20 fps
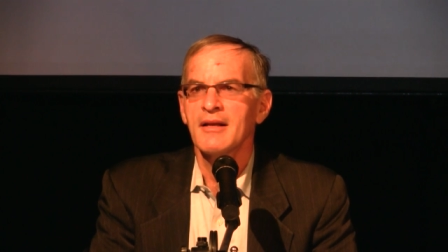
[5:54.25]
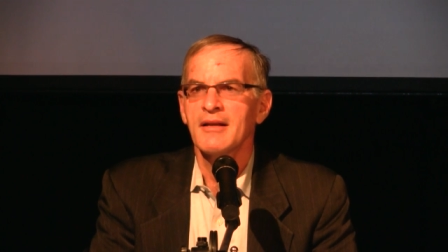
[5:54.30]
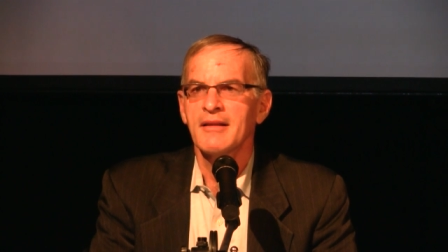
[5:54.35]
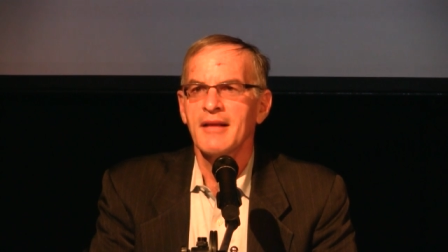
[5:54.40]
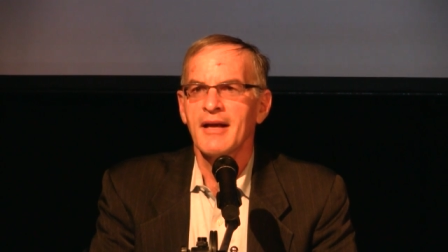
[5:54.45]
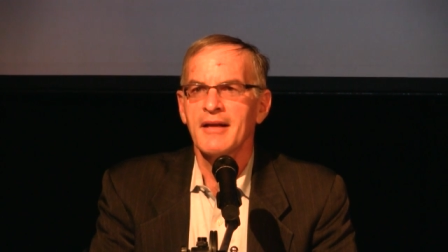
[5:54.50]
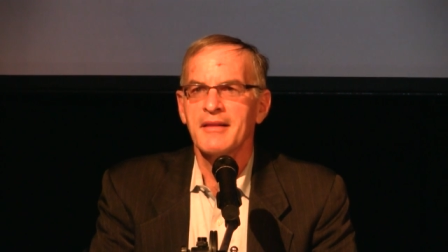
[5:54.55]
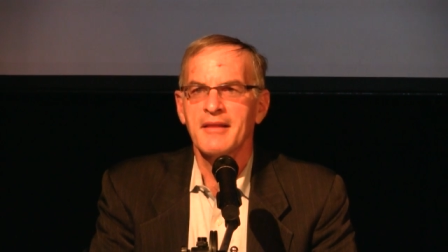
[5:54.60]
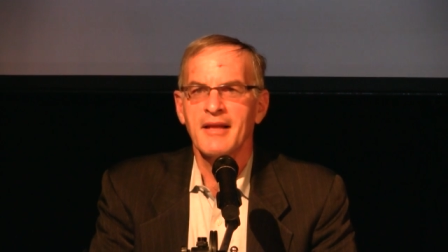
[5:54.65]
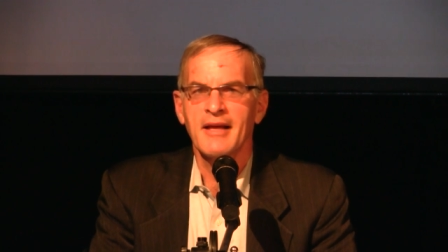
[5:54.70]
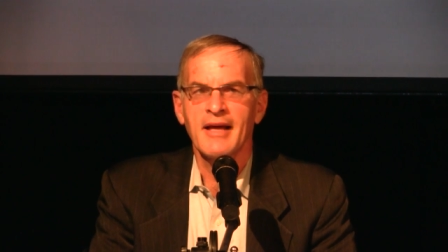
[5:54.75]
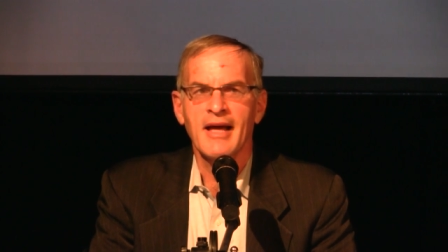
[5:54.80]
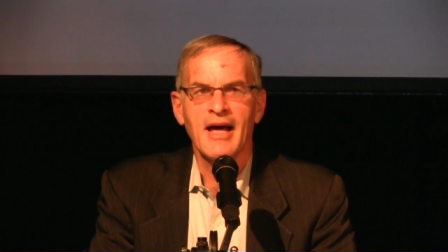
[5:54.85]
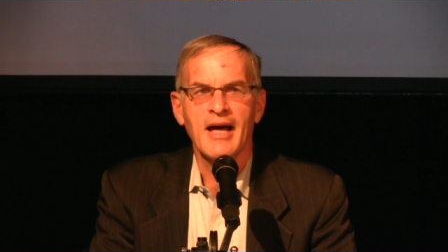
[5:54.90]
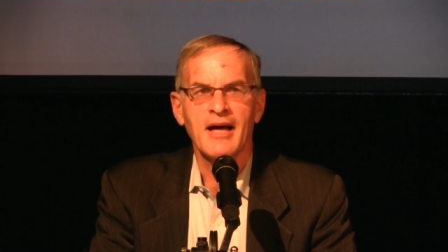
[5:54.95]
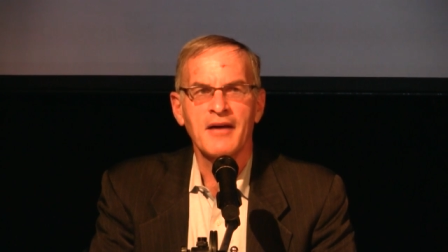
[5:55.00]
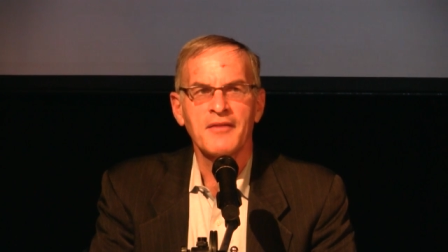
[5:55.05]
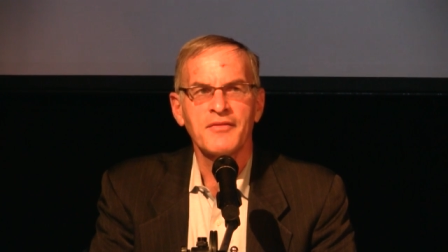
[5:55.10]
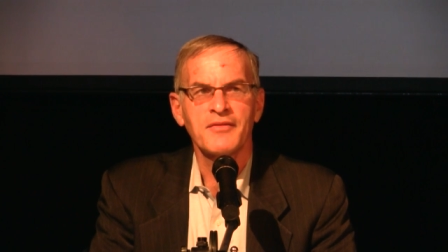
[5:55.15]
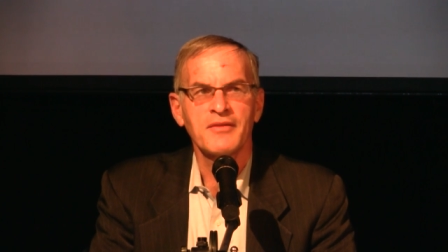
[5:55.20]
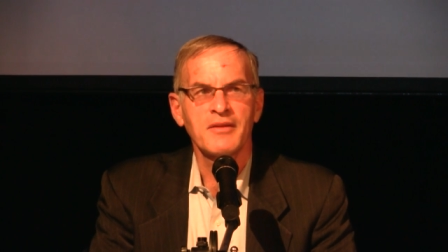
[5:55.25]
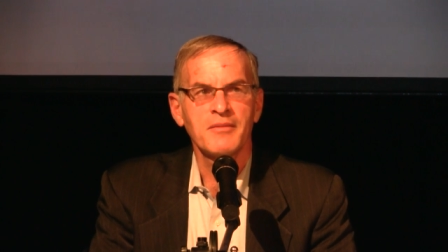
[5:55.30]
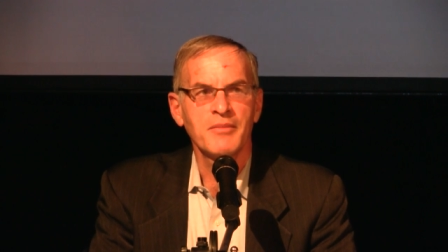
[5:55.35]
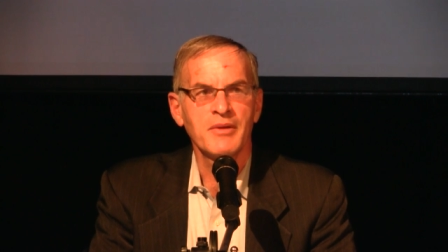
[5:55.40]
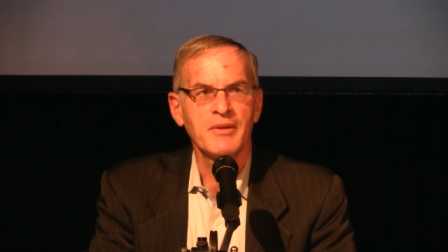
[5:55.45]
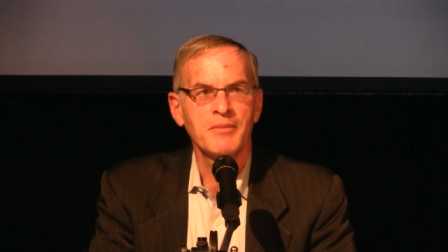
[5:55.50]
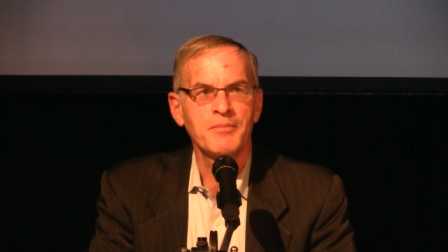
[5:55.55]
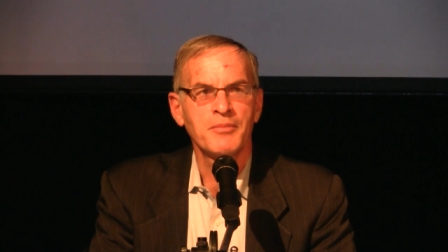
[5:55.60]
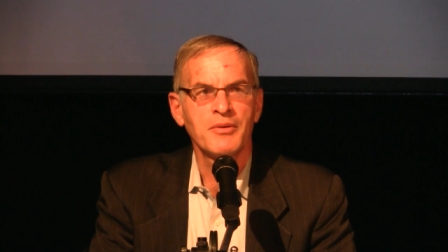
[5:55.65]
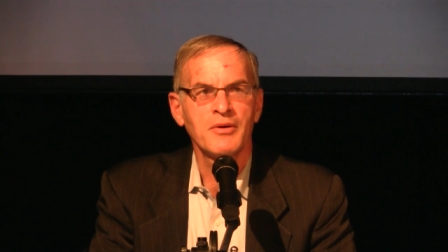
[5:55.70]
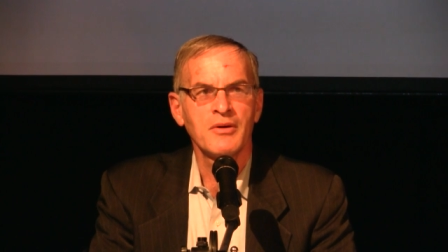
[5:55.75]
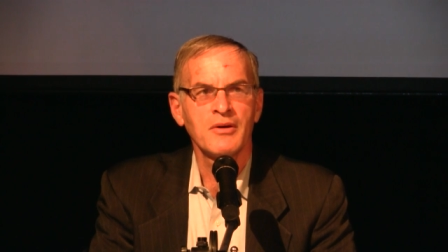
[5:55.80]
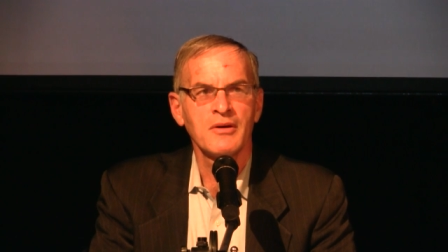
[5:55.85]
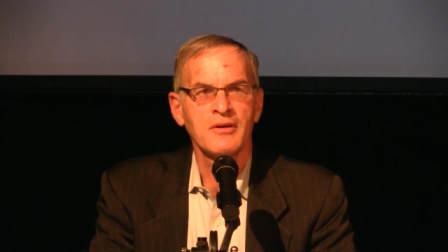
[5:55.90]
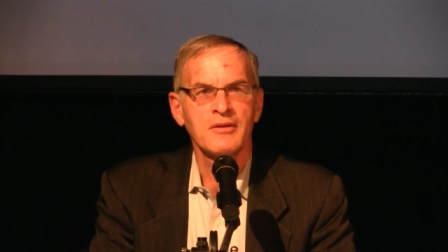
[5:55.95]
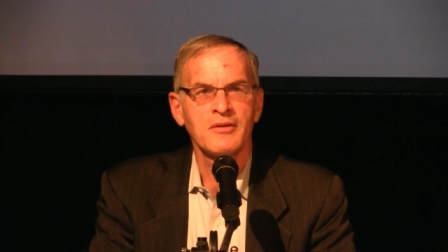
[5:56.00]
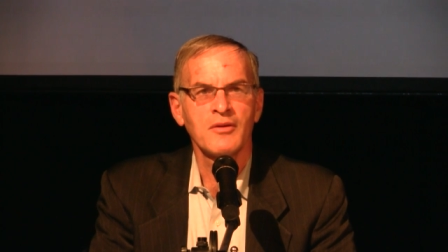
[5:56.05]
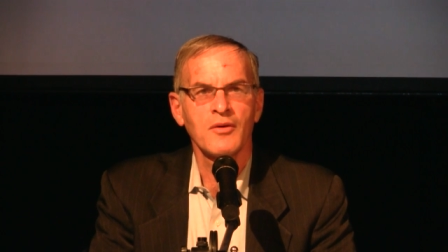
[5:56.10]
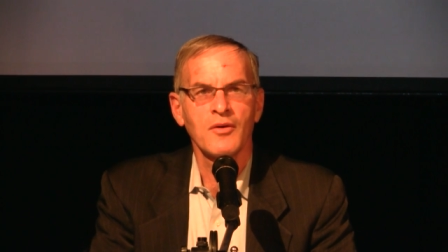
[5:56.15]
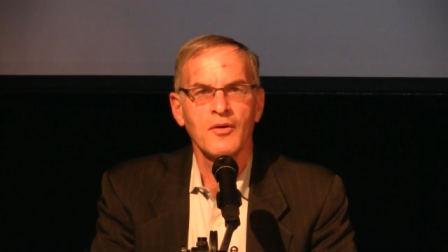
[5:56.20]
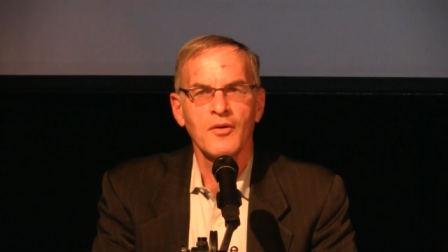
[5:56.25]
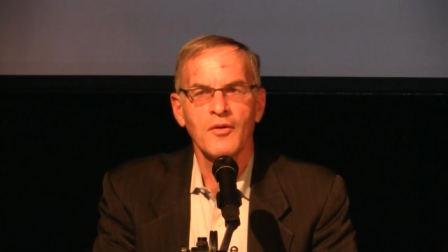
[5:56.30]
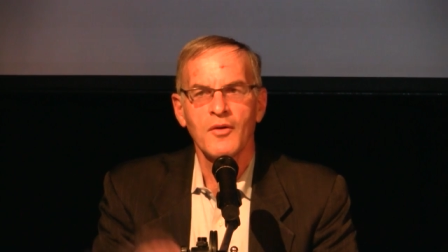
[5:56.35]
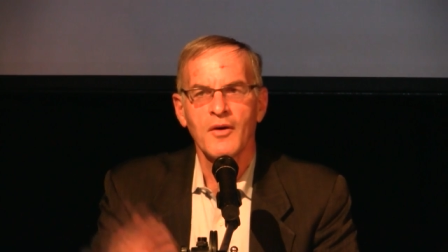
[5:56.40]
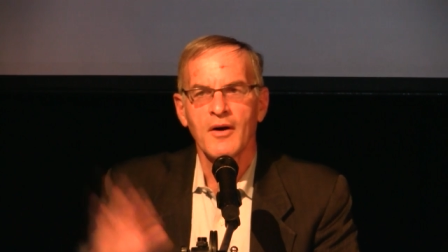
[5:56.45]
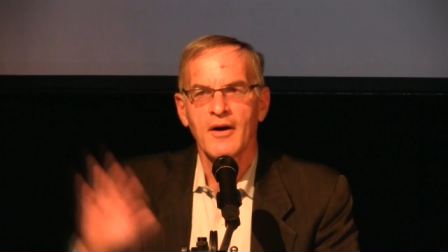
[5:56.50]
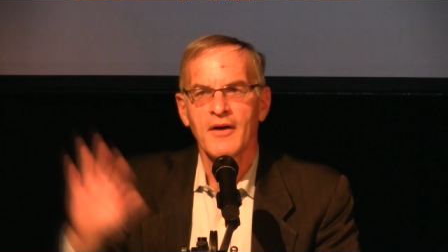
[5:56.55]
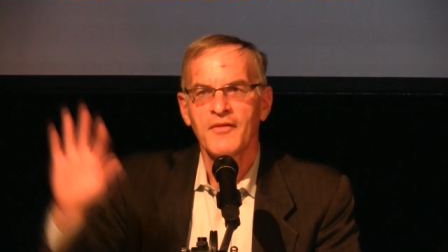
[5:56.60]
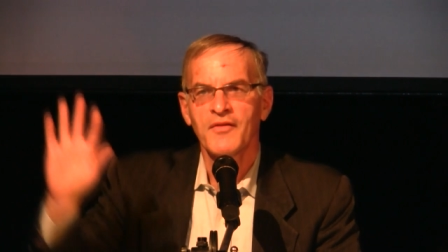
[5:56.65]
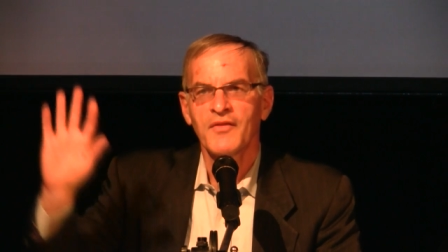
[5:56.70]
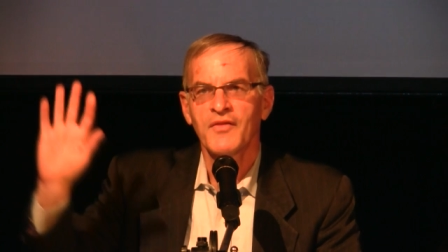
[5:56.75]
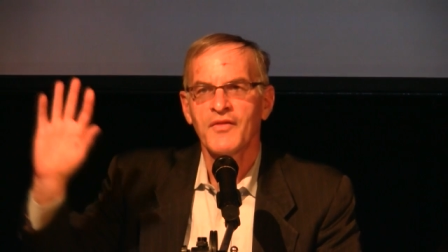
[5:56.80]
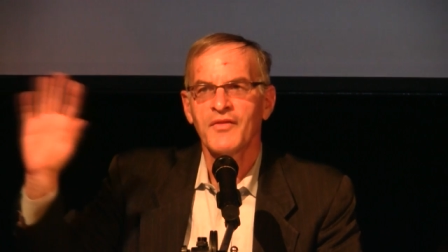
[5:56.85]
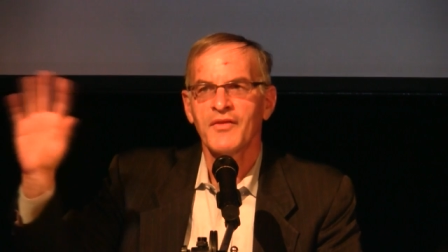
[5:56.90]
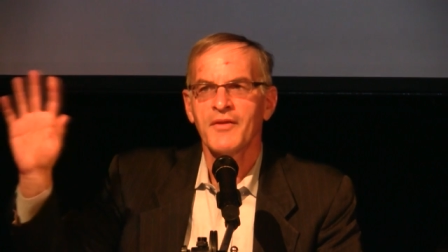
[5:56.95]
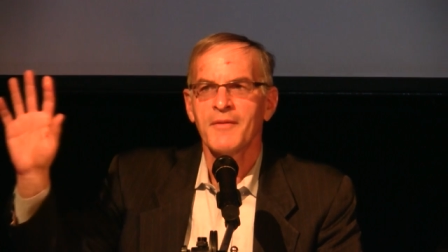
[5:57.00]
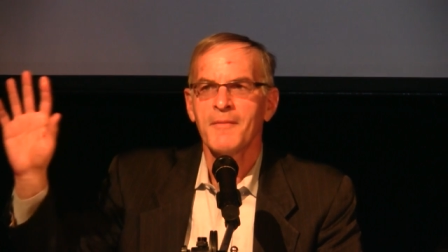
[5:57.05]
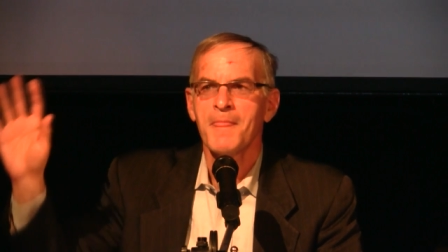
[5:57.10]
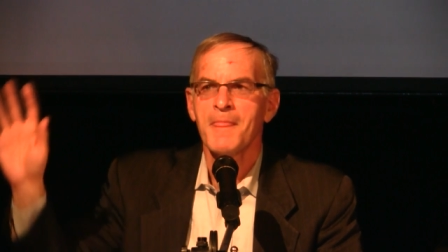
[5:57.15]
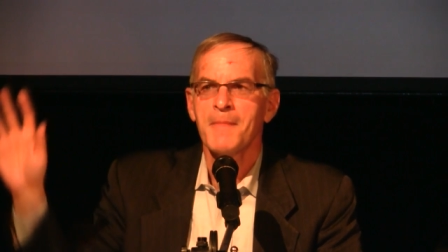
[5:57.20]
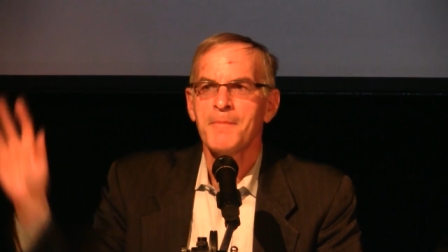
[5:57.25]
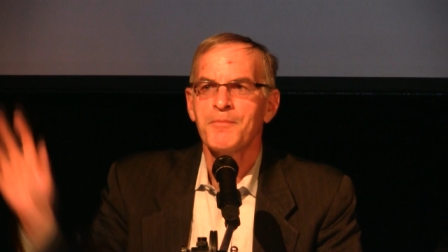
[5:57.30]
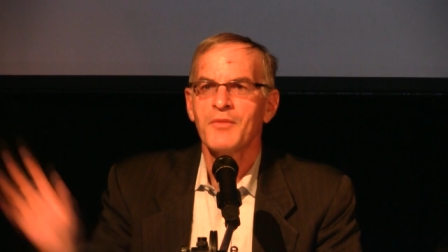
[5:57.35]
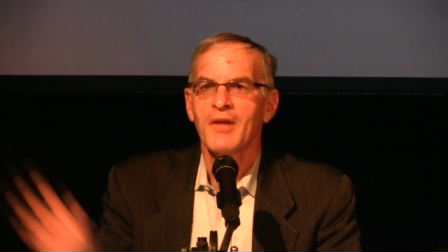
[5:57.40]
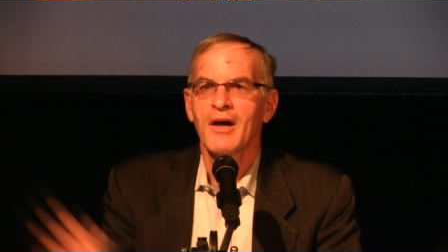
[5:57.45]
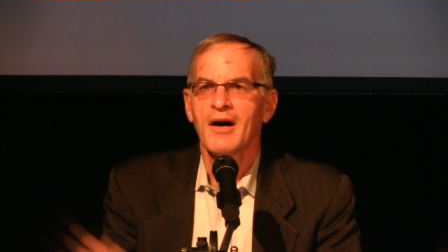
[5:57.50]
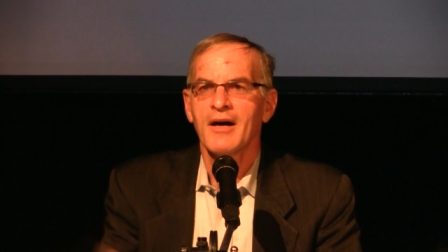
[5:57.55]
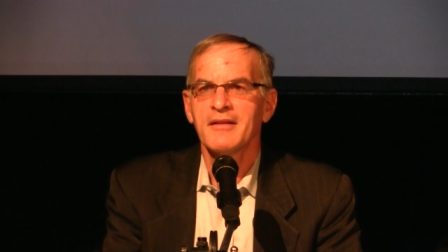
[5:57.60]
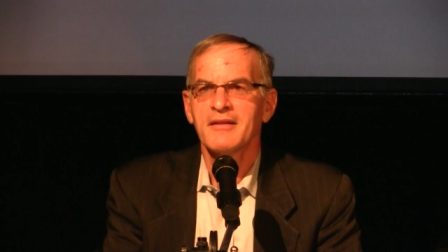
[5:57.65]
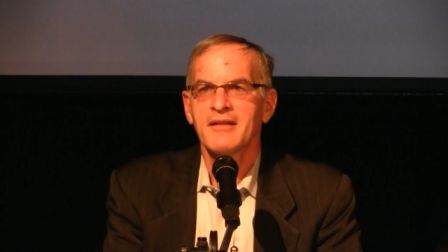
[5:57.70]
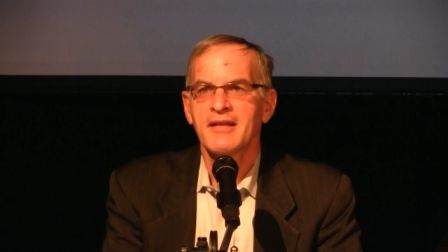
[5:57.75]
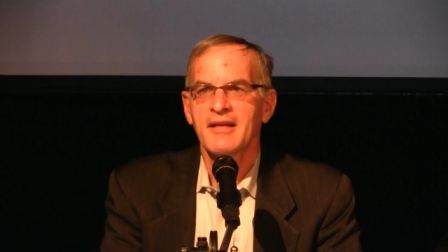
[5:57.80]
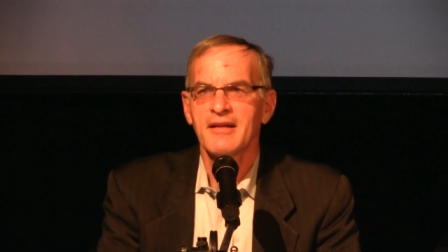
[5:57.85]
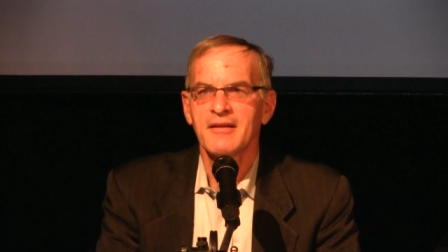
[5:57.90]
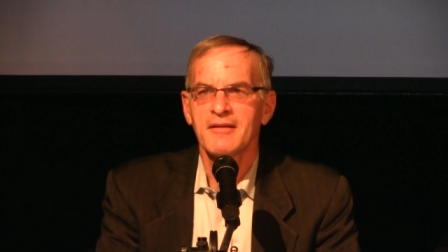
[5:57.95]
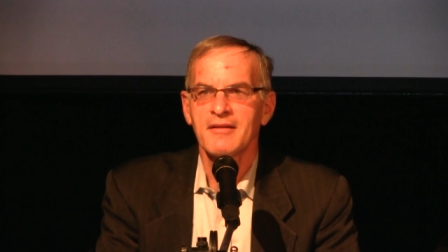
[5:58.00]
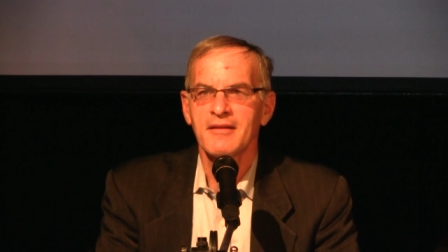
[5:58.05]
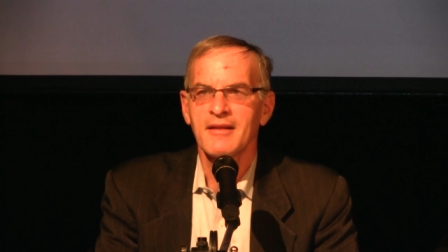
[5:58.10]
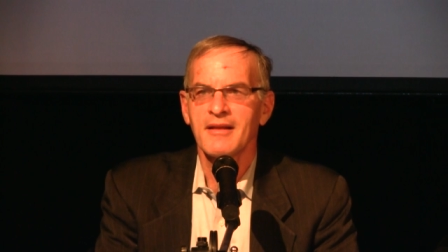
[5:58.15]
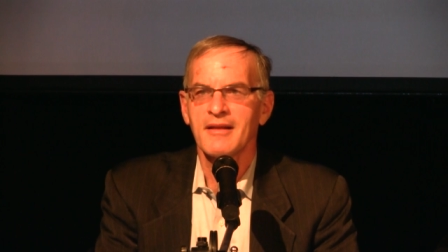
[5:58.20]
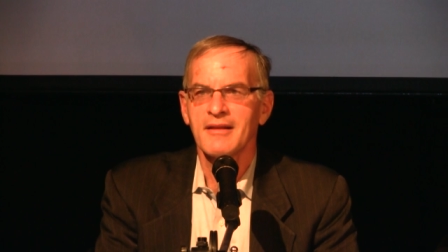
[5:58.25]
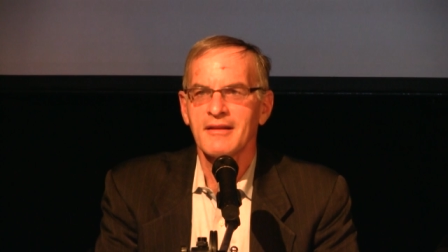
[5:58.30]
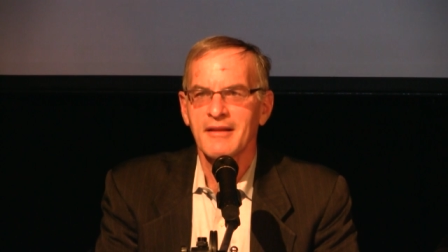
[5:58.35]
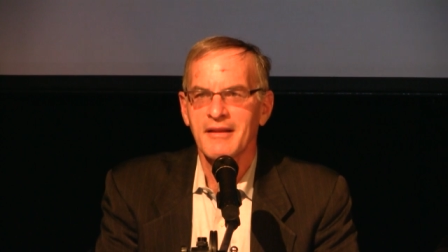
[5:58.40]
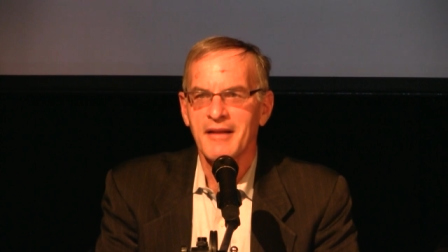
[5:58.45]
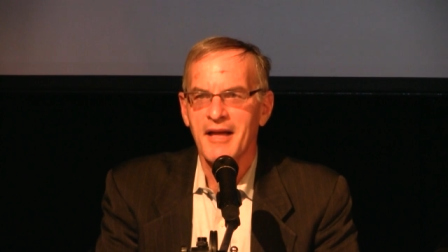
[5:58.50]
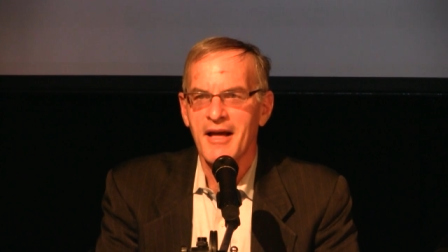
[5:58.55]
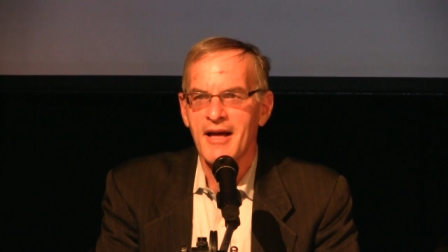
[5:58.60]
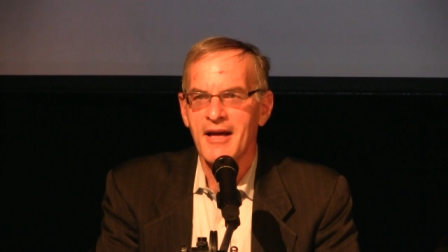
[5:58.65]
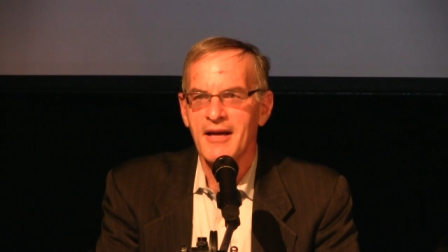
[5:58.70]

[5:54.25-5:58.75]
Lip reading: that they have to be put off until